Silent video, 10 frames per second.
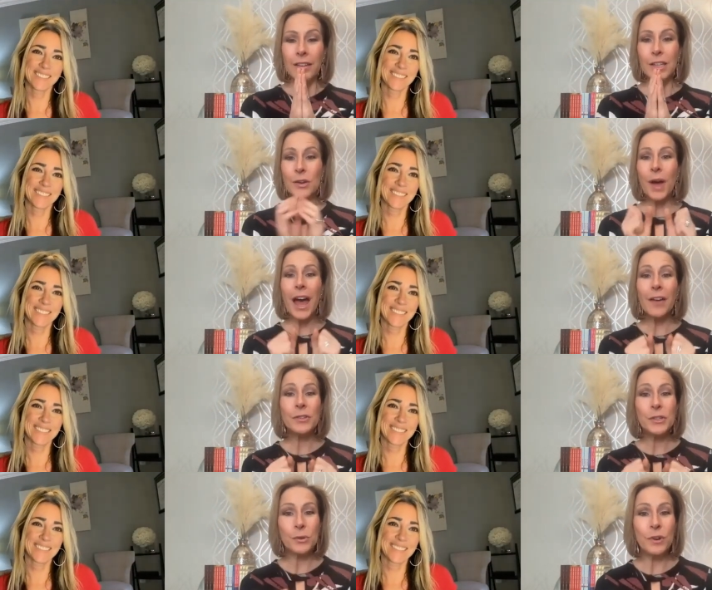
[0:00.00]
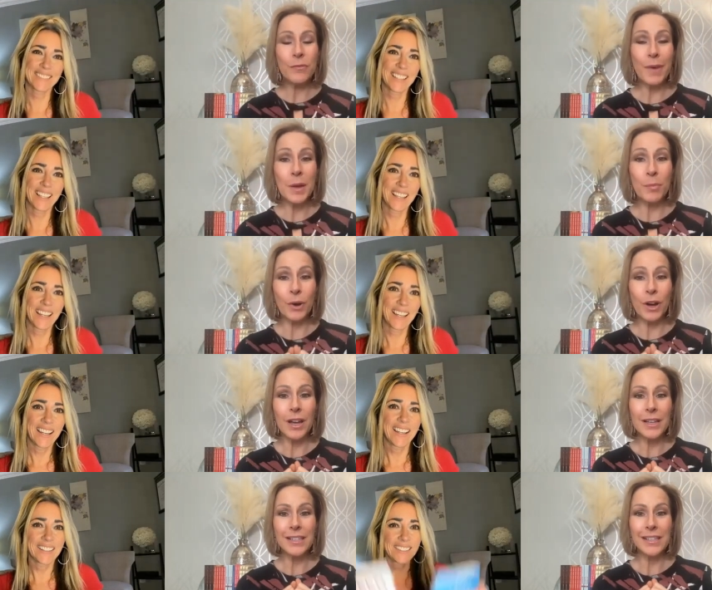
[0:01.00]
Speaker 1: You have two of my
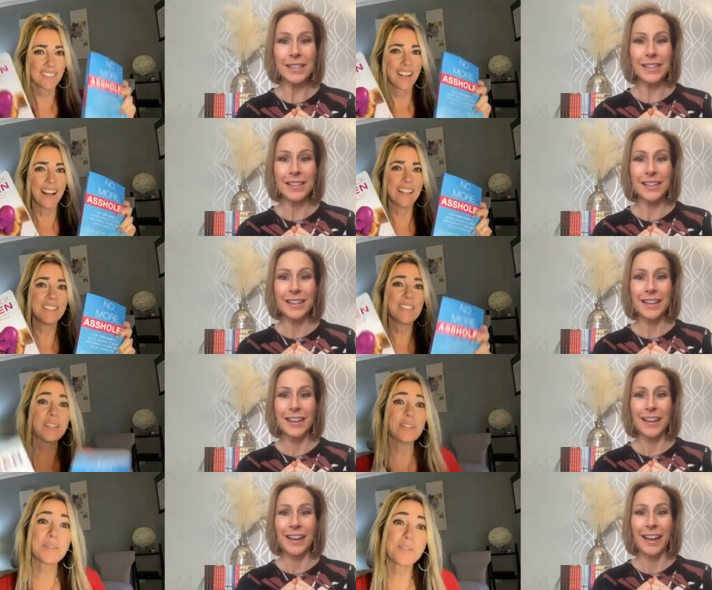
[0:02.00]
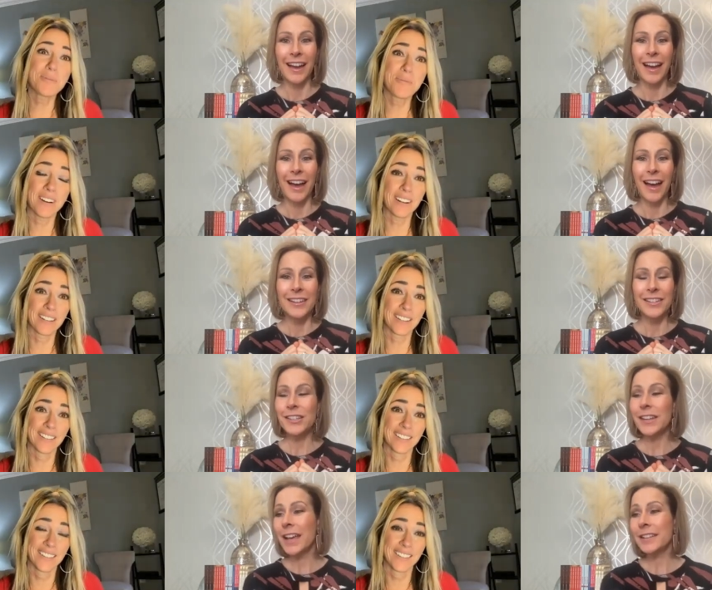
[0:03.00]
books? I do.
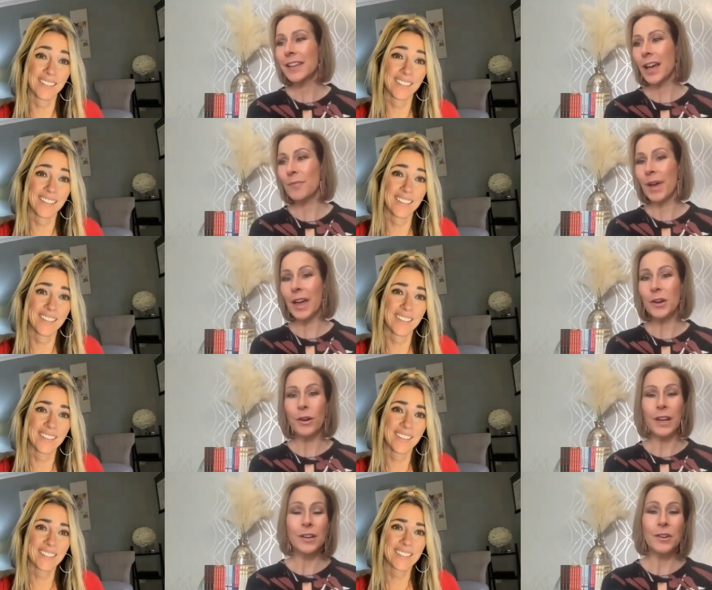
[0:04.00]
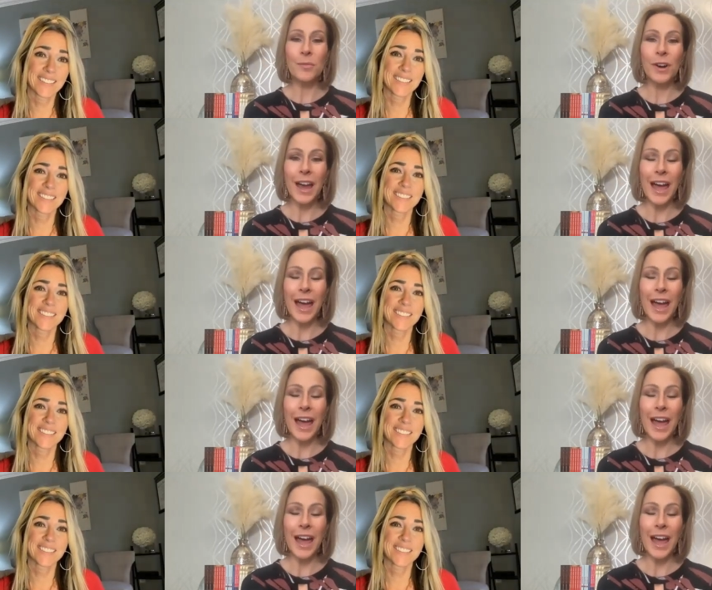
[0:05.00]
He has come back clean and no more